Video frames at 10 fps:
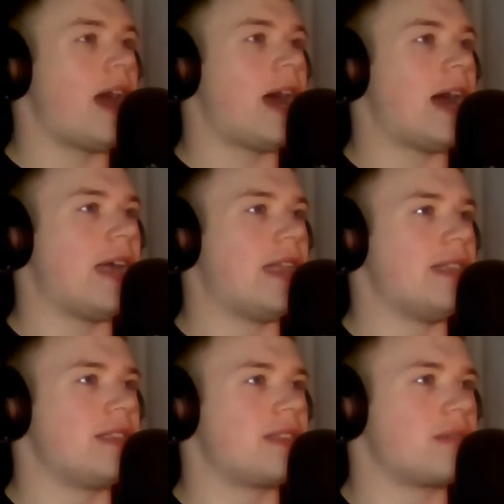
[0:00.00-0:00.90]

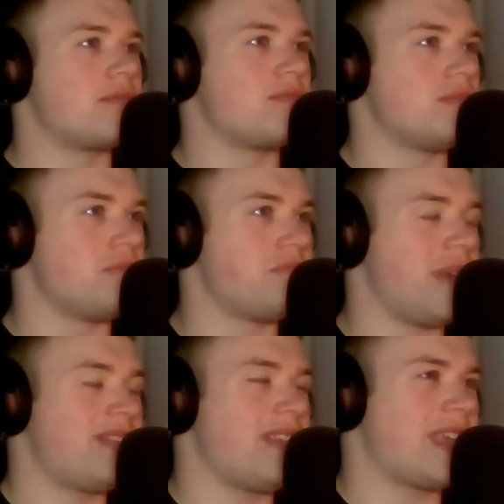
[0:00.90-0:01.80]
and
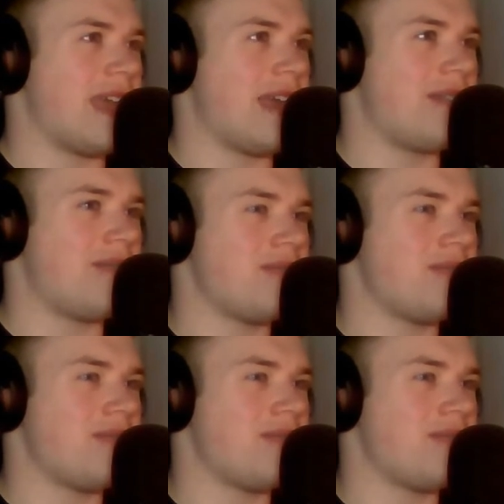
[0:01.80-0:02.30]
basically get